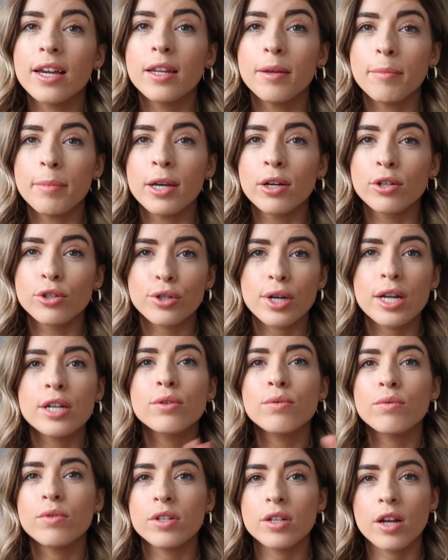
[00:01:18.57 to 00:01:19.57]
going to be on
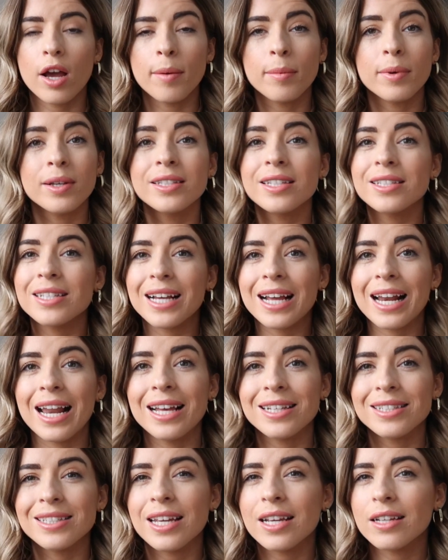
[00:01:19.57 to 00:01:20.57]
trend all the time because it's a
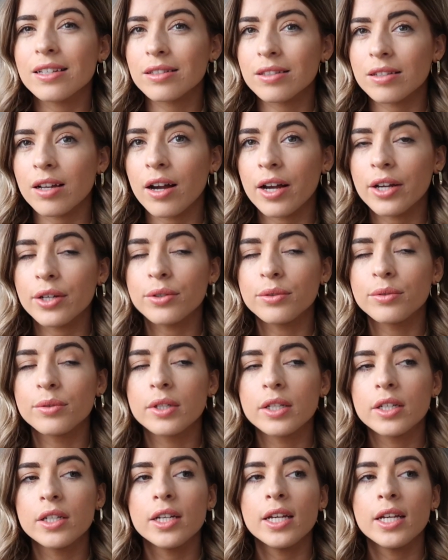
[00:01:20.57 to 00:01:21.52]
classic style.